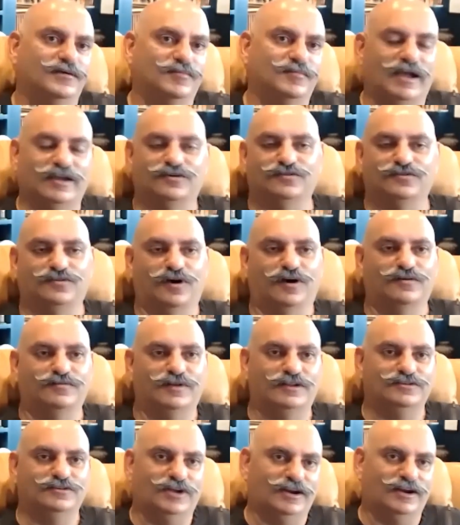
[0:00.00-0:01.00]
Microsoft,
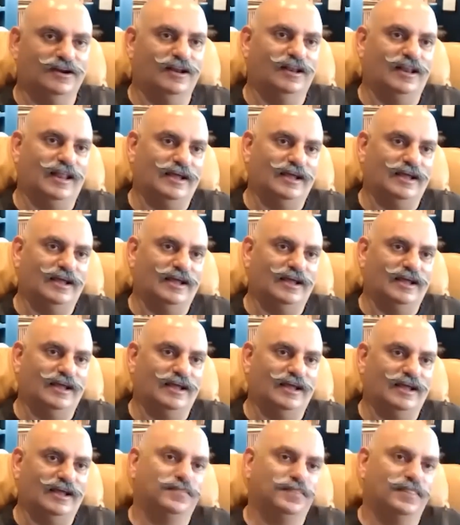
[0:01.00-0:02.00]
and General Electric.
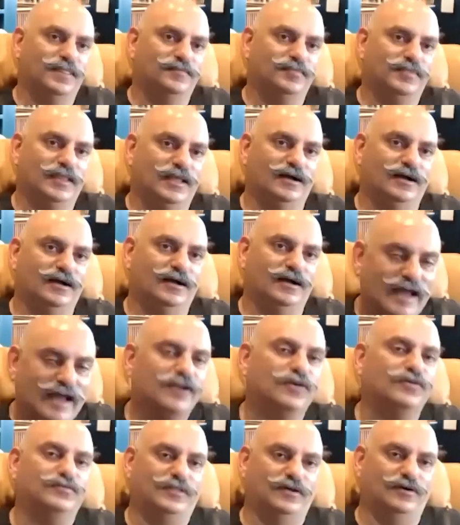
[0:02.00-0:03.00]
None
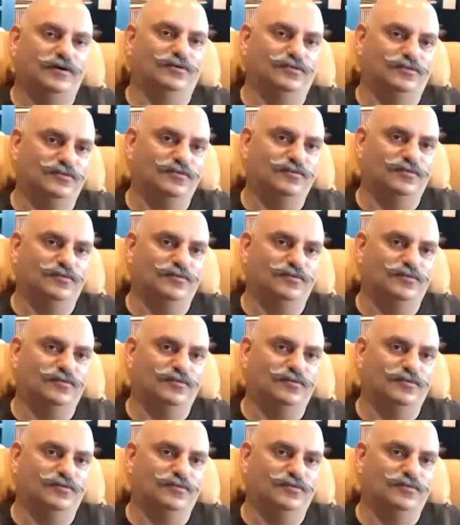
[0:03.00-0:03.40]
of those